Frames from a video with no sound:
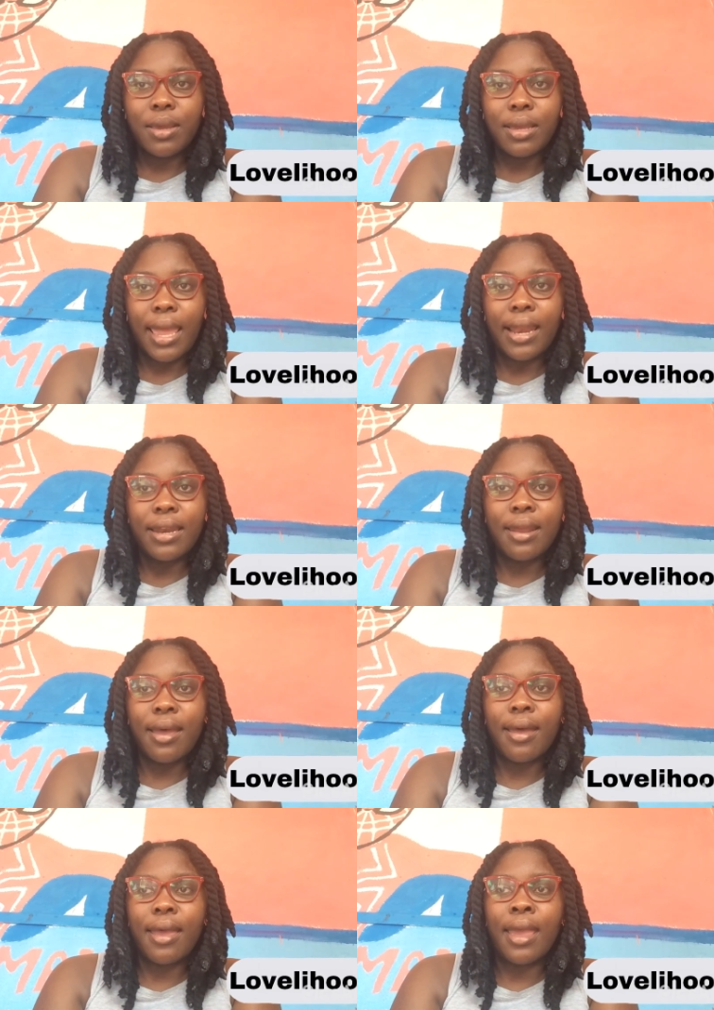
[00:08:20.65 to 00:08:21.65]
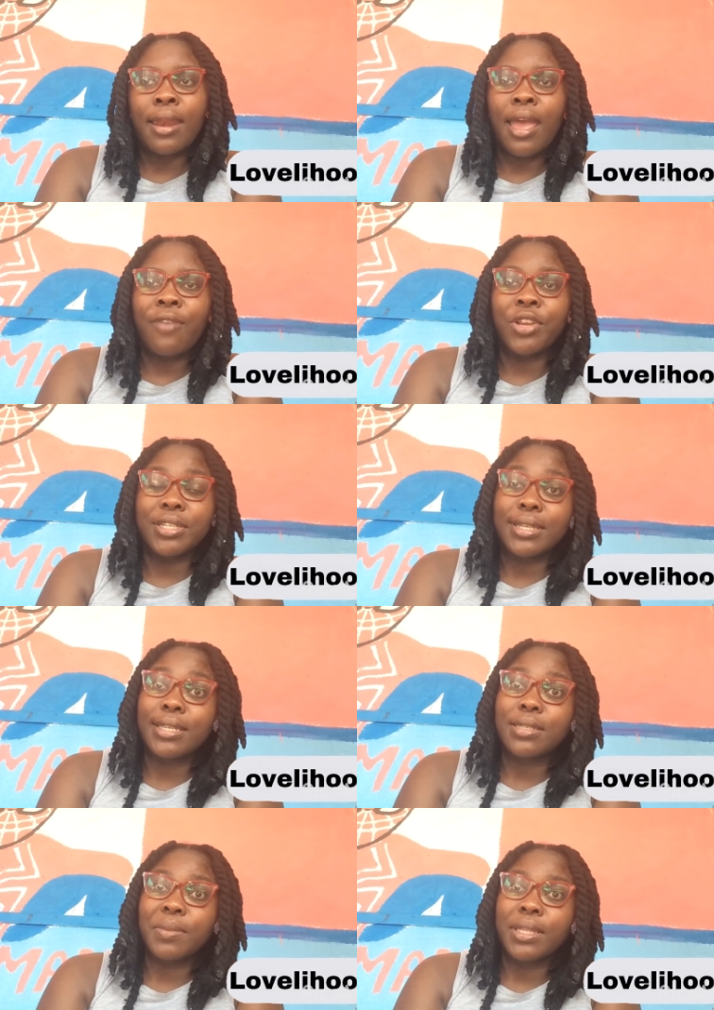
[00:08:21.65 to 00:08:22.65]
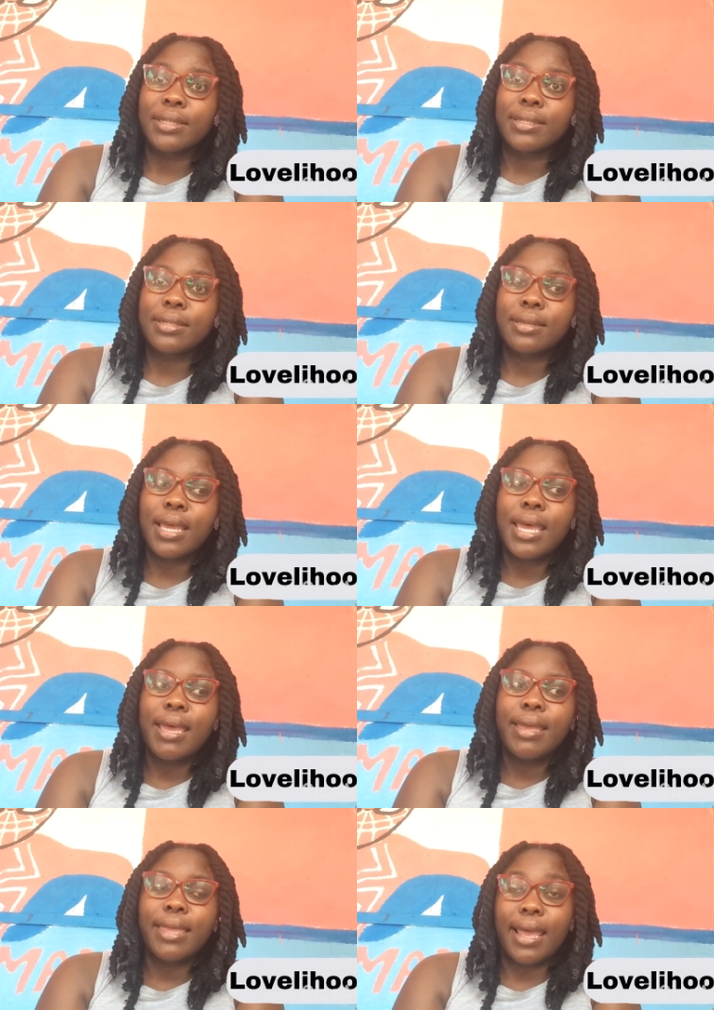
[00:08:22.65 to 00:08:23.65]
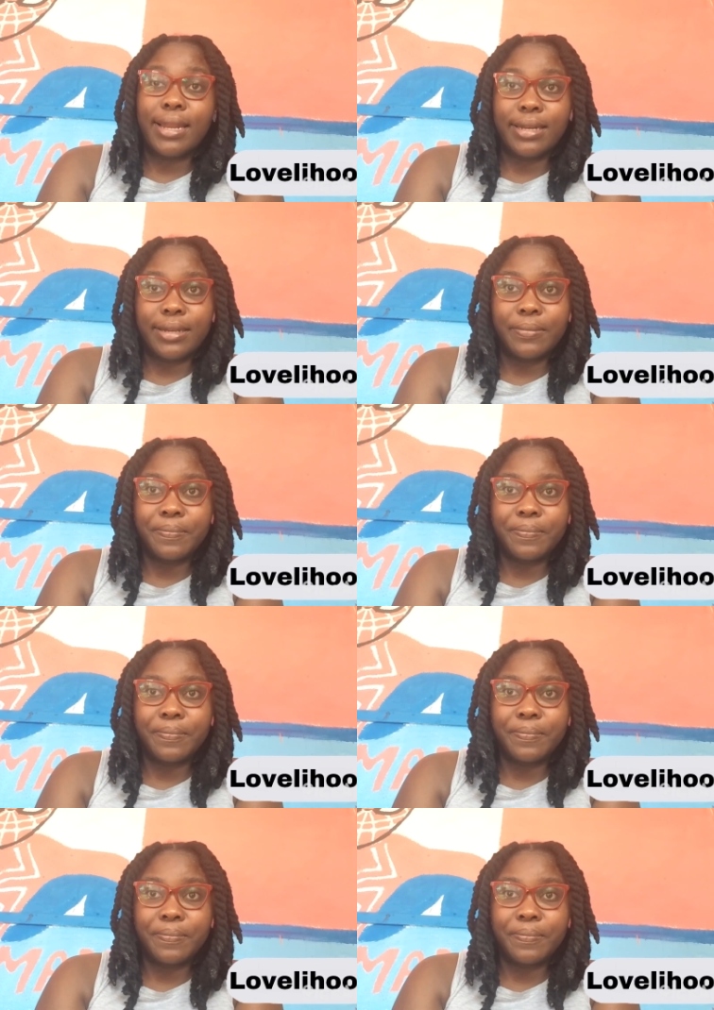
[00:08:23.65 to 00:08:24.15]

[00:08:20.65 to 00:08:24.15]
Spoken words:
calendar and have an assessment calendar,